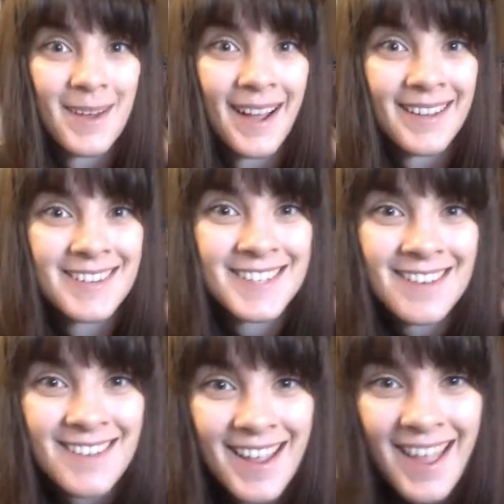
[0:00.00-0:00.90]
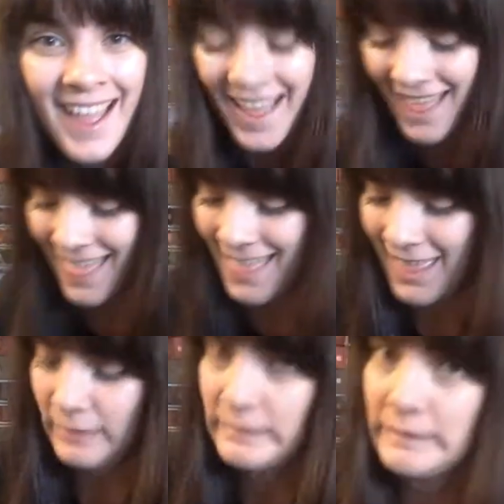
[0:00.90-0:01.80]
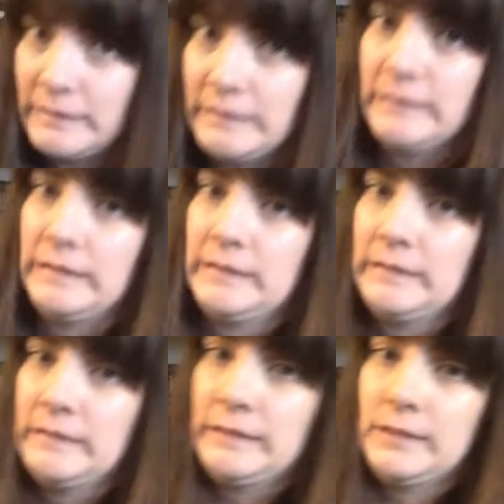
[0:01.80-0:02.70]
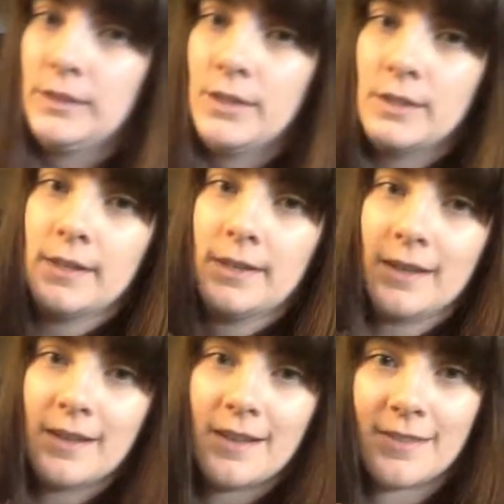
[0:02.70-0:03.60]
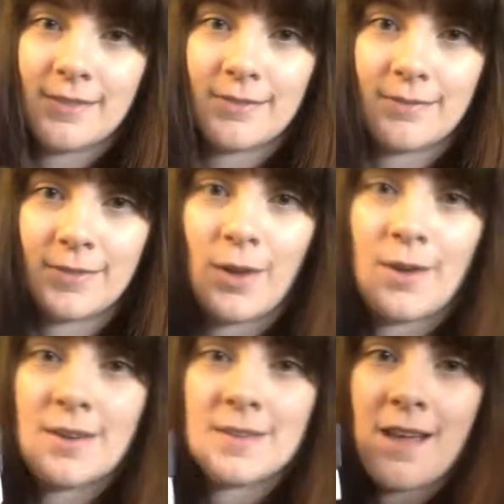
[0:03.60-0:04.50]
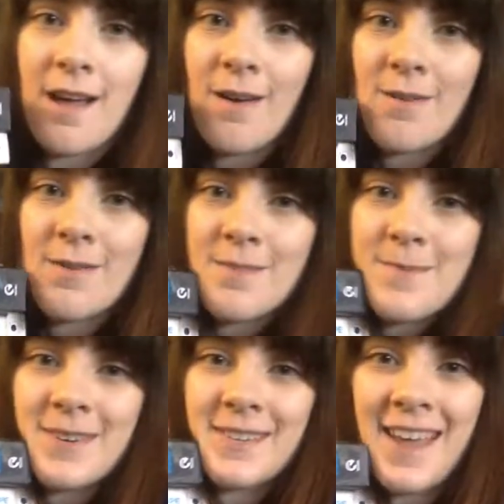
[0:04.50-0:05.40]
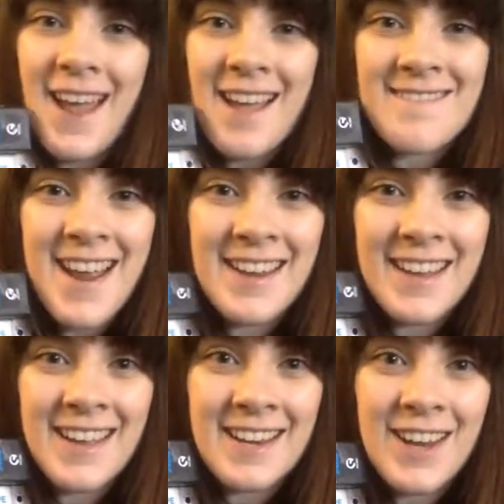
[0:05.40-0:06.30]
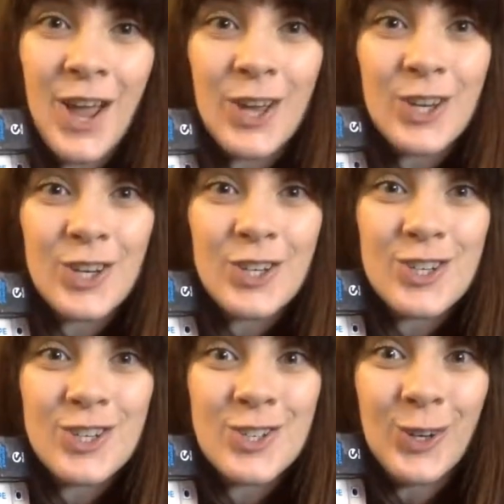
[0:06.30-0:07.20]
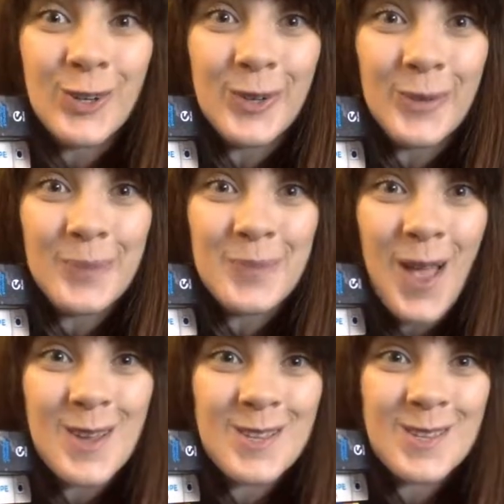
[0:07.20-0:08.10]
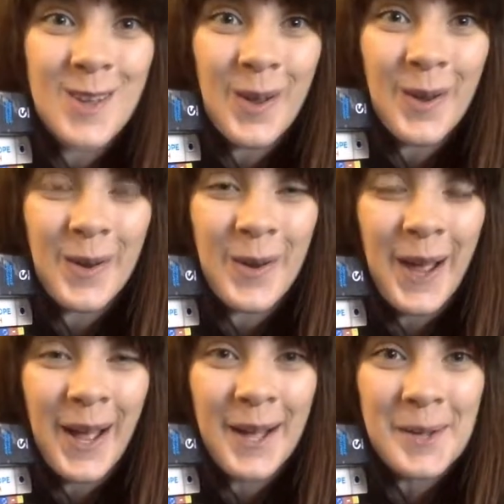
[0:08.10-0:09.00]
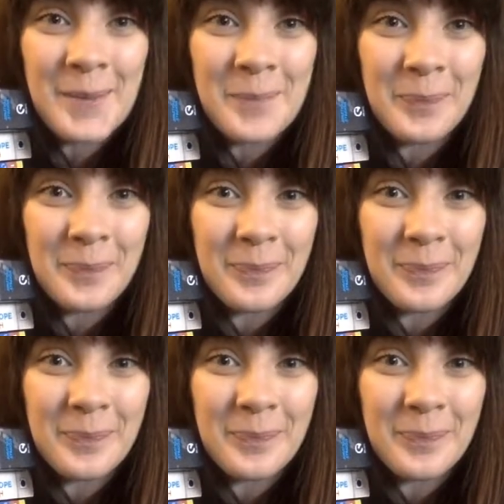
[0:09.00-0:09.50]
pile, shall we? Oh, those are all the books that I read in June. So, and